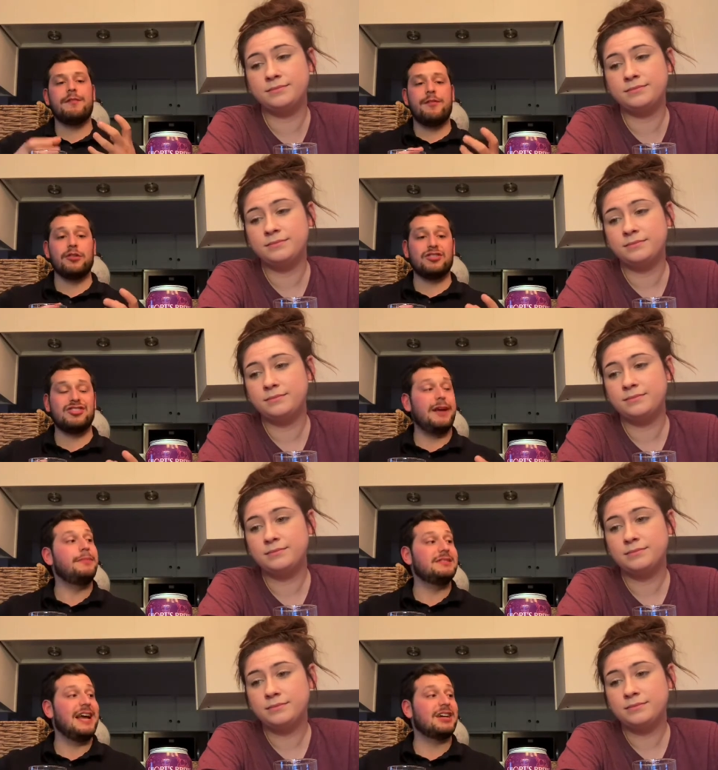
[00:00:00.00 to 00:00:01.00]
Speaker 1: first sip
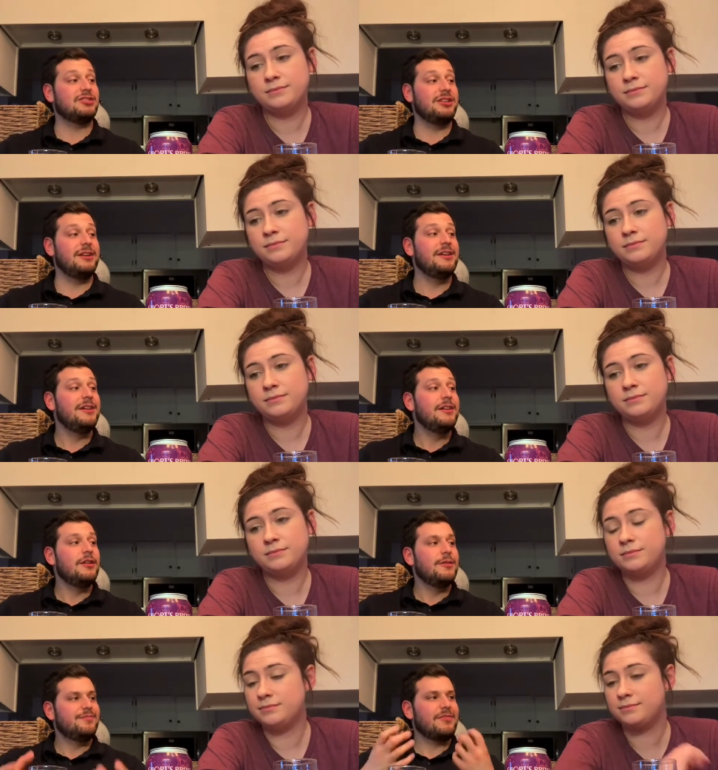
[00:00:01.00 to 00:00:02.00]
is actually
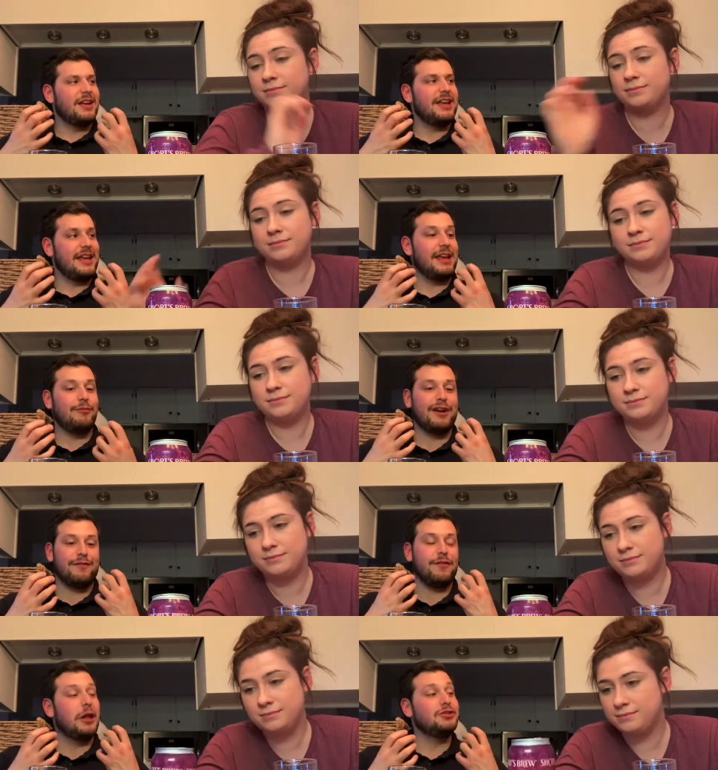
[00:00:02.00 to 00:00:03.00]
it, when it
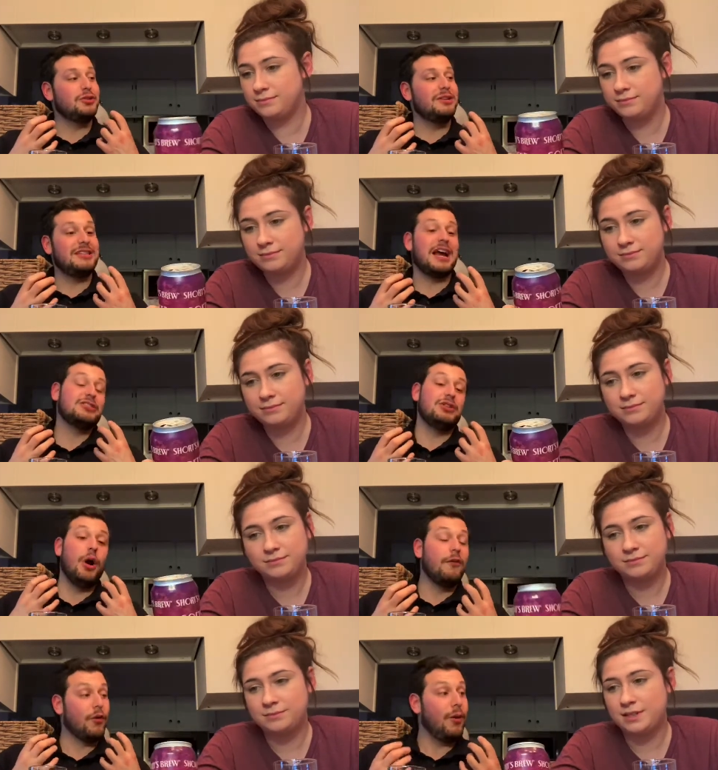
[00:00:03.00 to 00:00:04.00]
floods you, it's actually
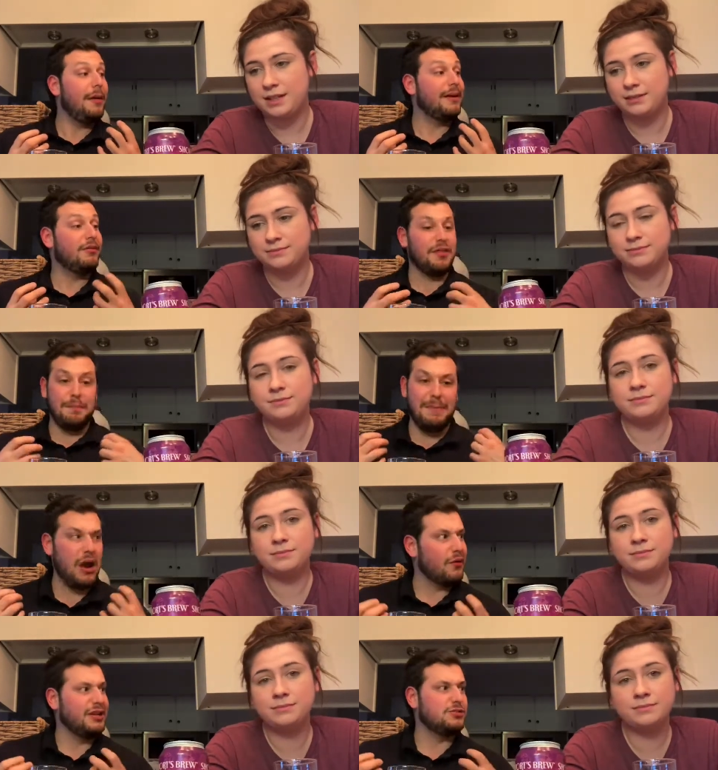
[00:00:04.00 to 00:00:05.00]
overwhelming yeah. with
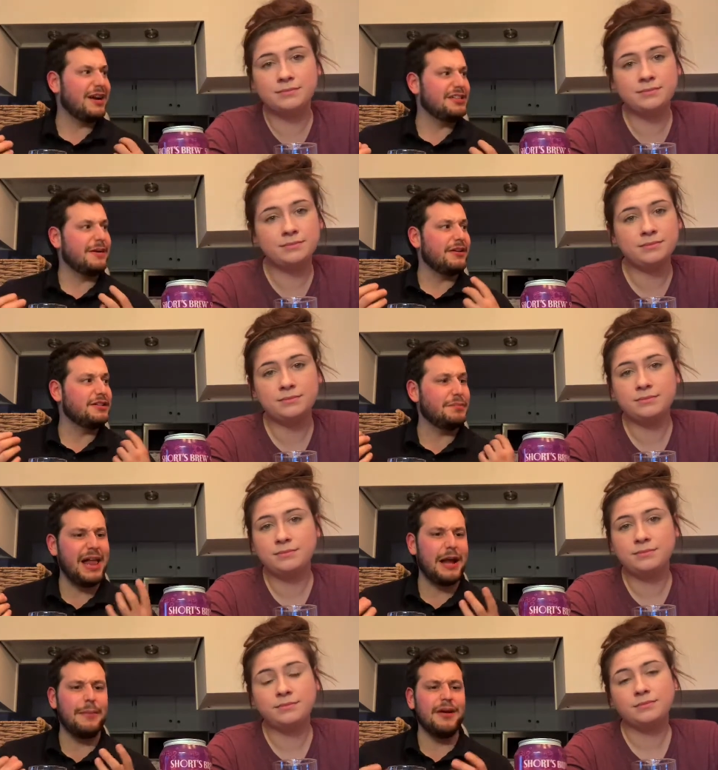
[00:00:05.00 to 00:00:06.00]
berries, raspberries,
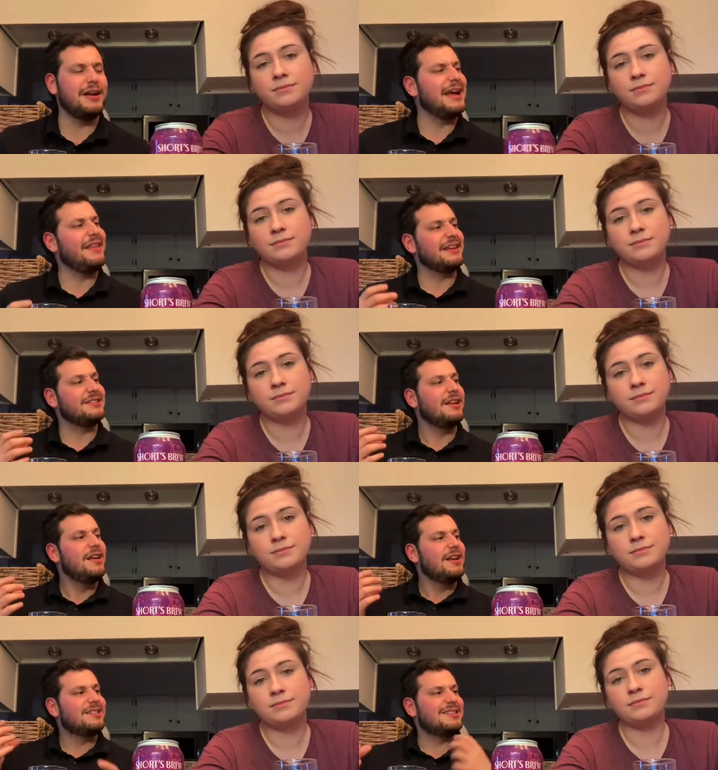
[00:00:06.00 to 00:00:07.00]
blackberry. You got like a
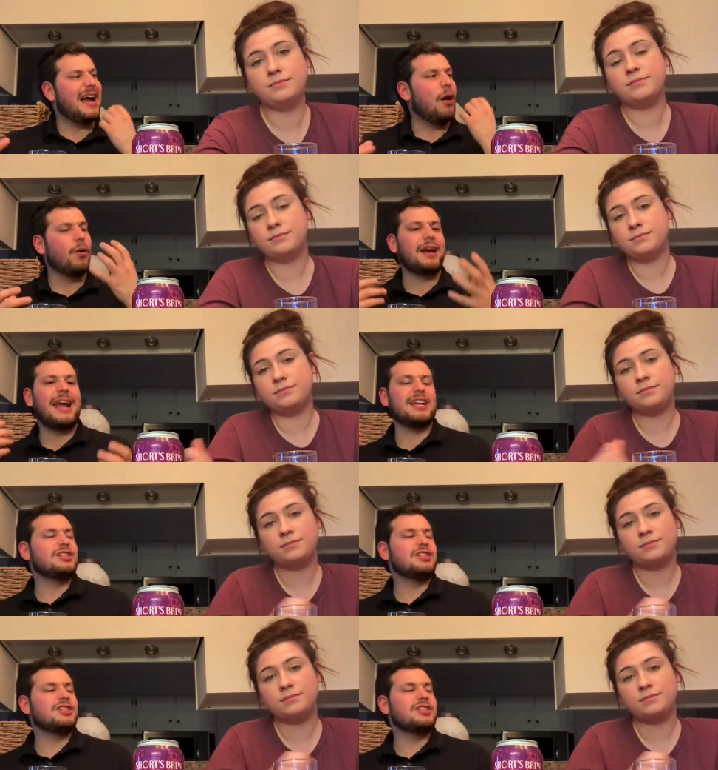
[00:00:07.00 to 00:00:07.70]
sour kind of